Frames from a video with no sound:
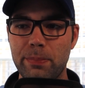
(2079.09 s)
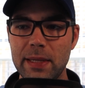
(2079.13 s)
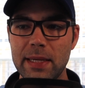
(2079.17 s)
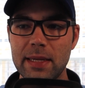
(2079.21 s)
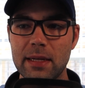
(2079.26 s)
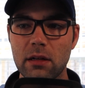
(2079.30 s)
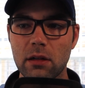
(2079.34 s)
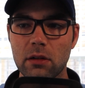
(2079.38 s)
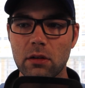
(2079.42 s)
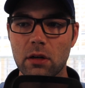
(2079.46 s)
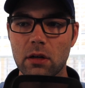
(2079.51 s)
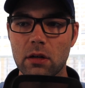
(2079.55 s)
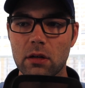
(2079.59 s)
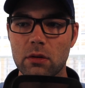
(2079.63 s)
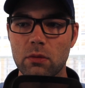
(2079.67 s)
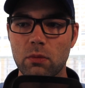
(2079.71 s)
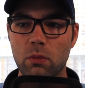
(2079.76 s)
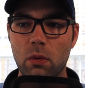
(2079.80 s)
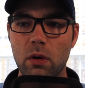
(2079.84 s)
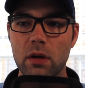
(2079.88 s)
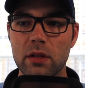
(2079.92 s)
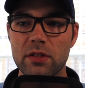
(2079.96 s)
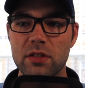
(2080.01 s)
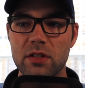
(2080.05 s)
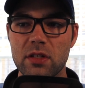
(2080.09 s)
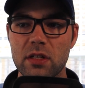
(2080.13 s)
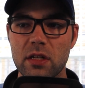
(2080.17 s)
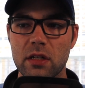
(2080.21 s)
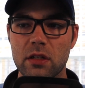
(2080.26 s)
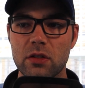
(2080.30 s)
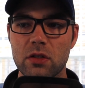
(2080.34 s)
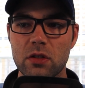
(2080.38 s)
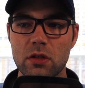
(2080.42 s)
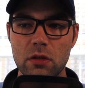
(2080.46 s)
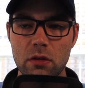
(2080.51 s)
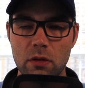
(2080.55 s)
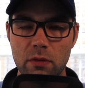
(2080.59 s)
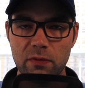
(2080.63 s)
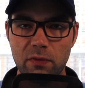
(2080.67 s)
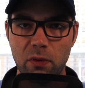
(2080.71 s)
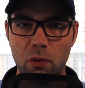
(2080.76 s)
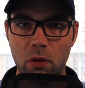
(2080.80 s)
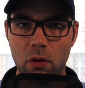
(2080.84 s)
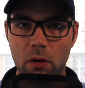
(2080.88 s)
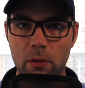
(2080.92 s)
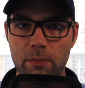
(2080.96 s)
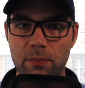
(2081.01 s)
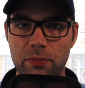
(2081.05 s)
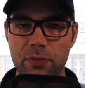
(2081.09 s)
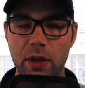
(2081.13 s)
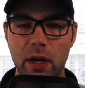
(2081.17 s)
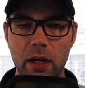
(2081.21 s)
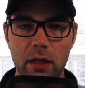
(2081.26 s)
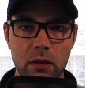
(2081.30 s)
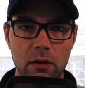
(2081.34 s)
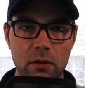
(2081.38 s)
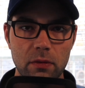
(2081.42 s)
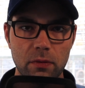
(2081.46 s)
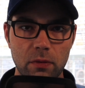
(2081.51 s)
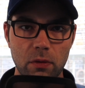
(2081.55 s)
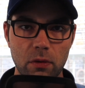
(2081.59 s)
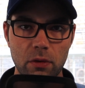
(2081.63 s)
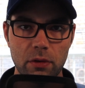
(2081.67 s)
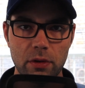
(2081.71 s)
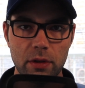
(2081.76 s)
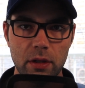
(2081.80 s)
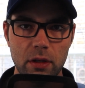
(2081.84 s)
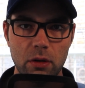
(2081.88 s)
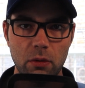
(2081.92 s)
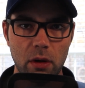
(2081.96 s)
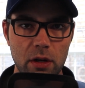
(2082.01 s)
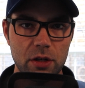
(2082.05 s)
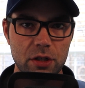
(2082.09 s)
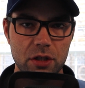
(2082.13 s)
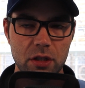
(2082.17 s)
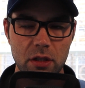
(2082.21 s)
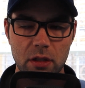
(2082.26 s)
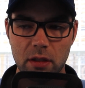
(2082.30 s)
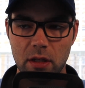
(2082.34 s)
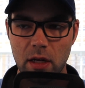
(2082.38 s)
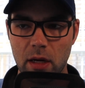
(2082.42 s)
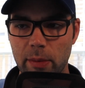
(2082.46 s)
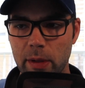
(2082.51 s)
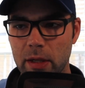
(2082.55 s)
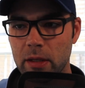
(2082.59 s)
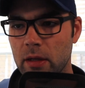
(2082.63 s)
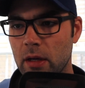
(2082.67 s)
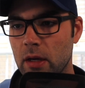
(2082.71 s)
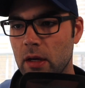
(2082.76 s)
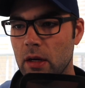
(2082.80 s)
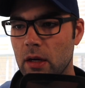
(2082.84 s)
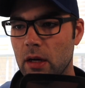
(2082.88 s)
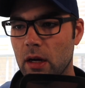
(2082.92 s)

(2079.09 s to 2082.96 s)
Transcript: B Clark 1624. Thank you for the question and comment.